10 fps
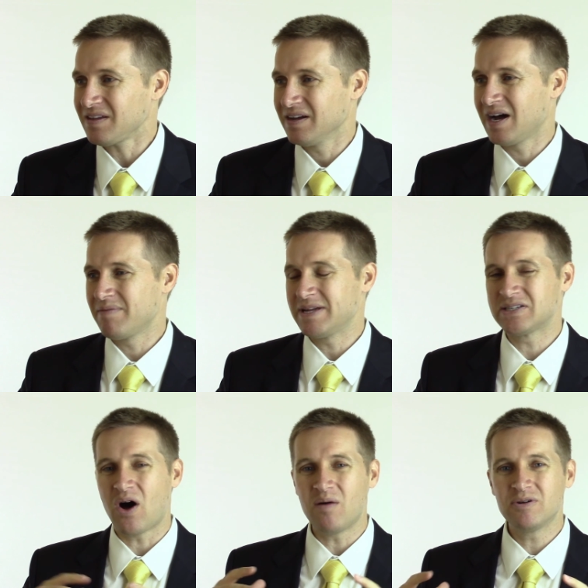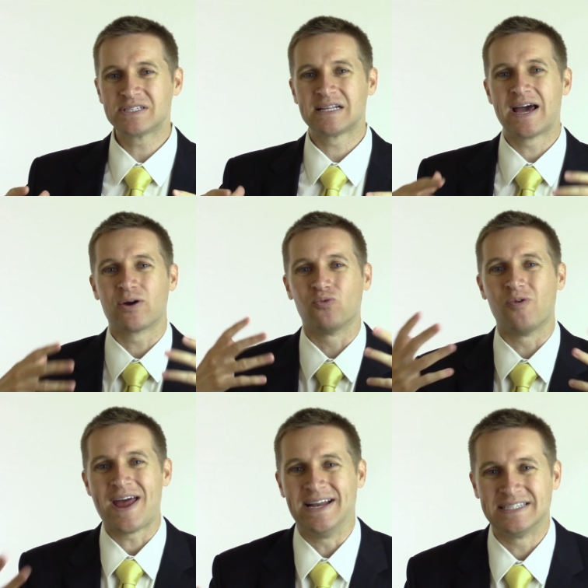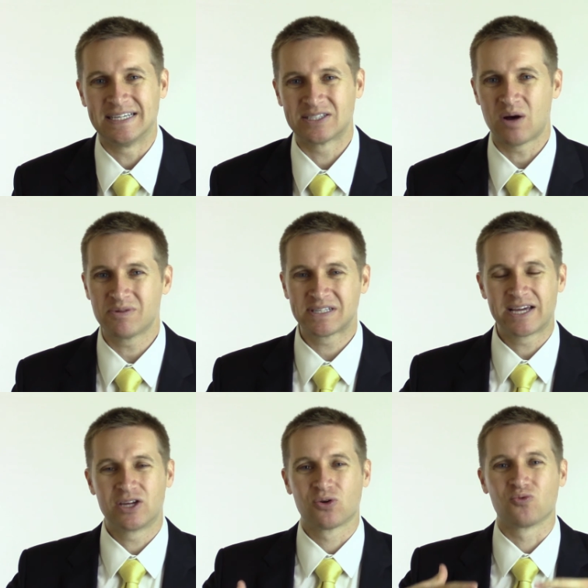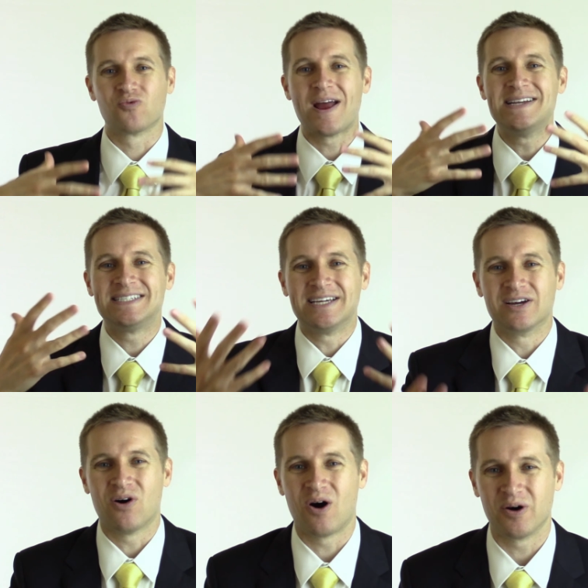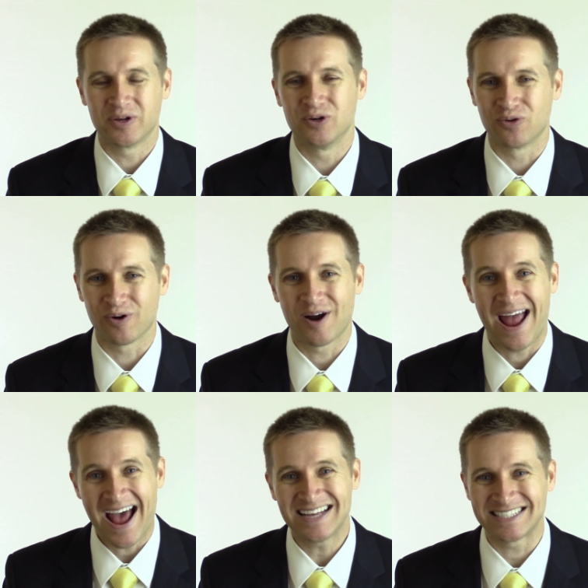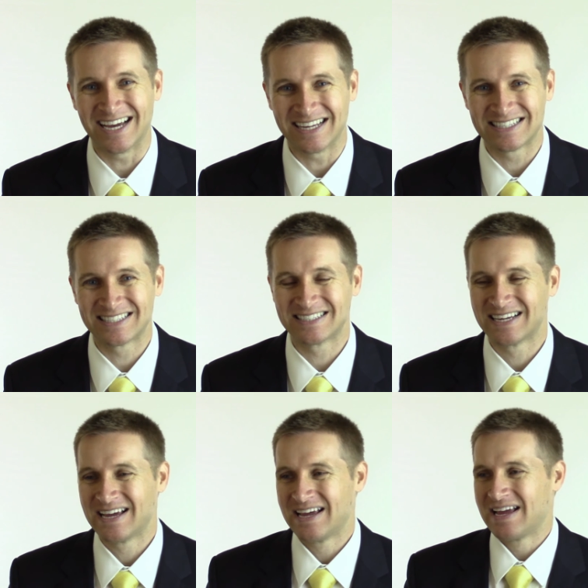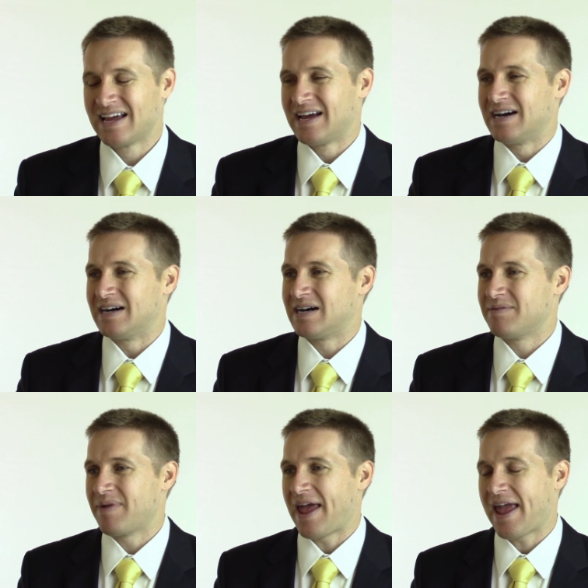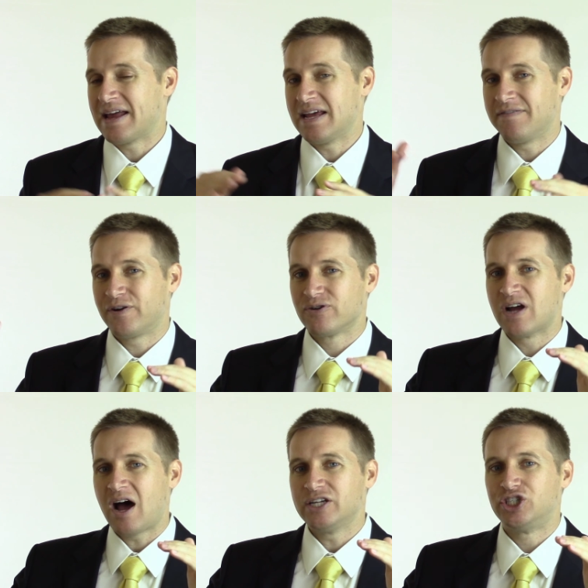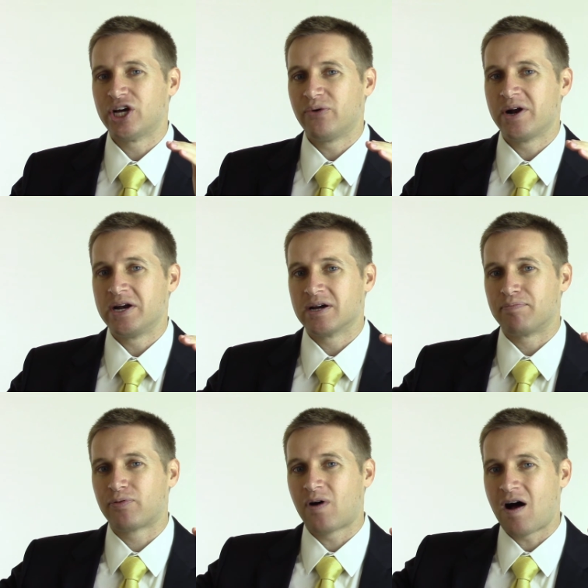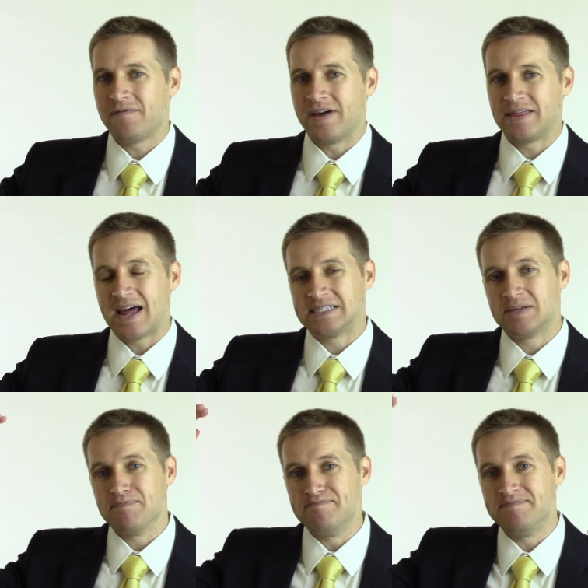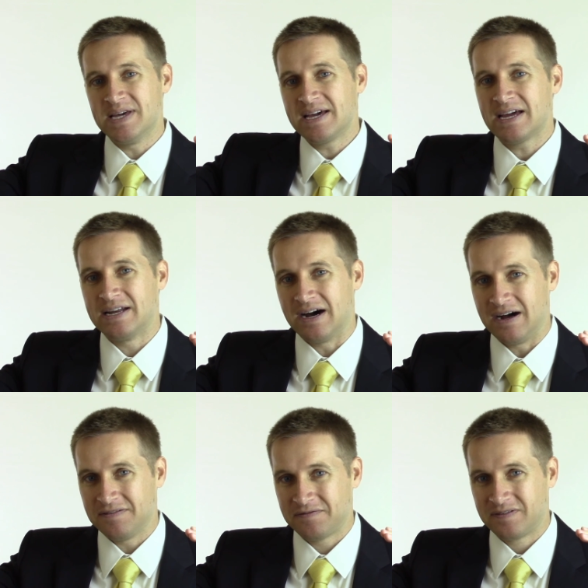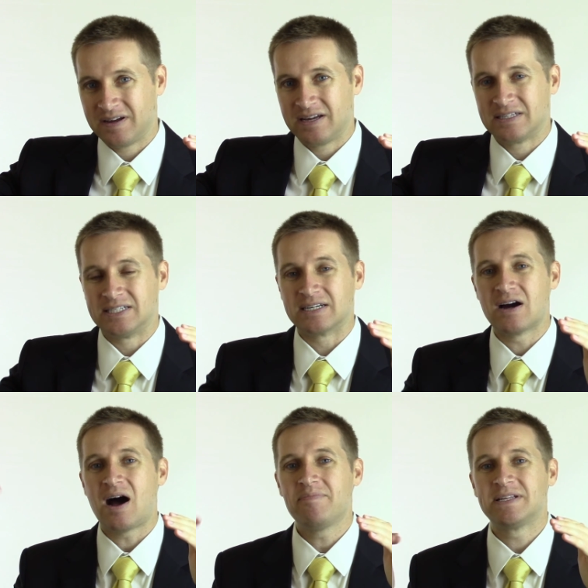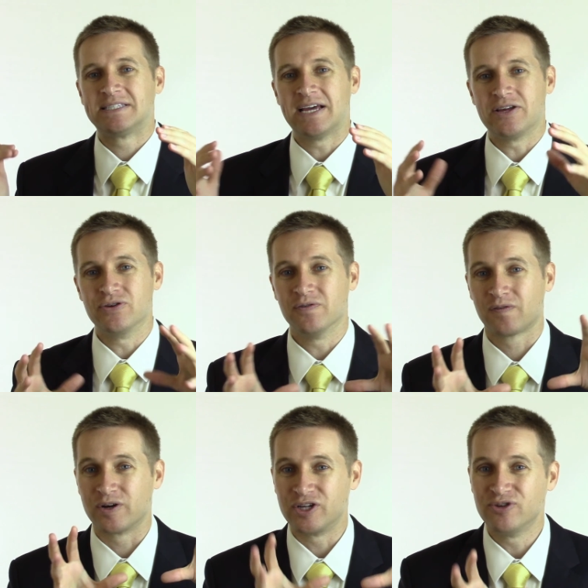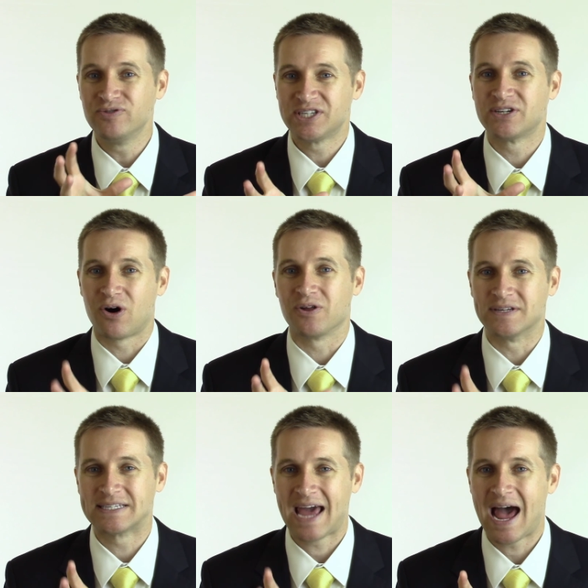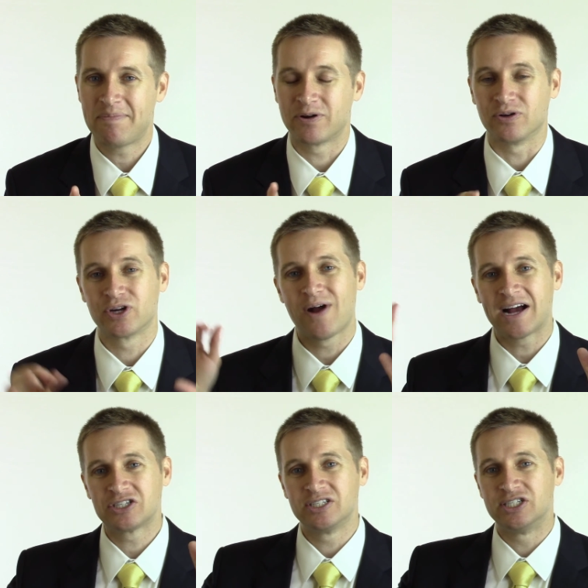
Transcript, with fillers: Um, it's almost like rent. It's almost like you're renting all your assets. Um, and if you're not generating a profit that's big enough to compensate you for using all this capital, you're actually